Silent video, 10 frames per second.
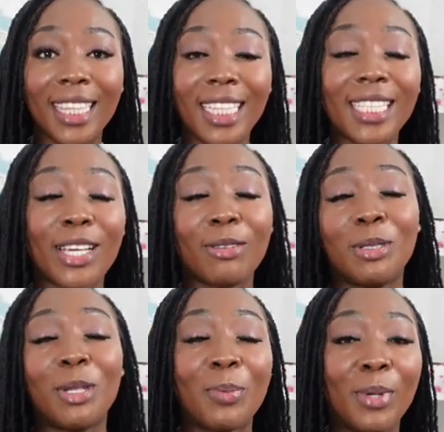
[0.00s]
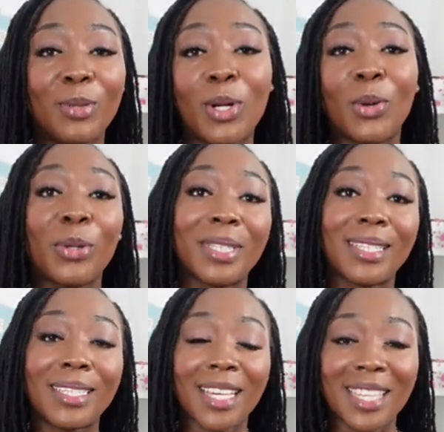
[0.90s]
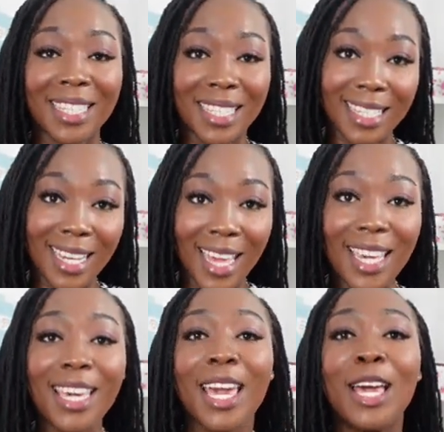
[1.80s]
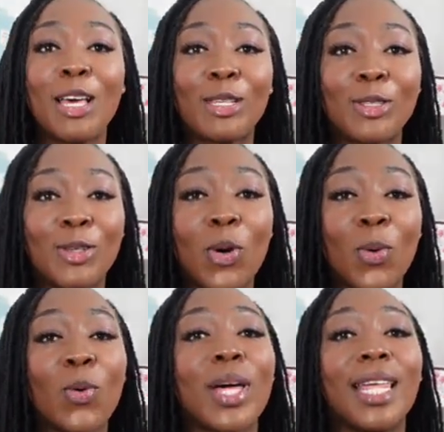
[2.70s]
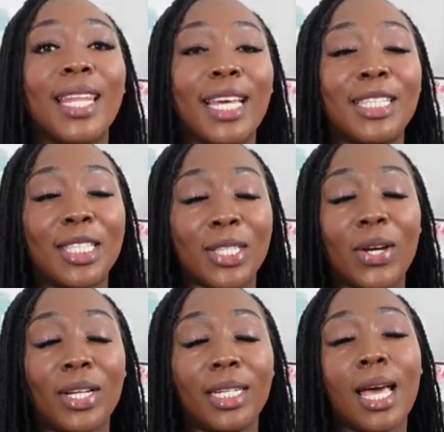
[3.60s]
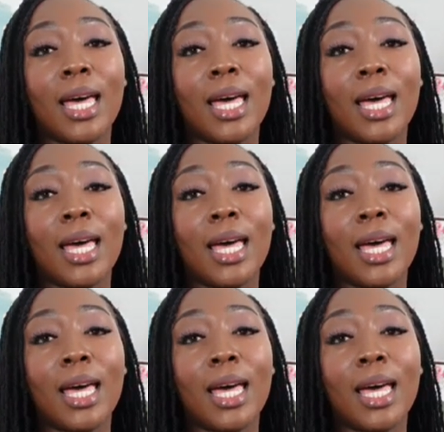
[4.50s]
These are the topics we are going to discuss today. So let's start.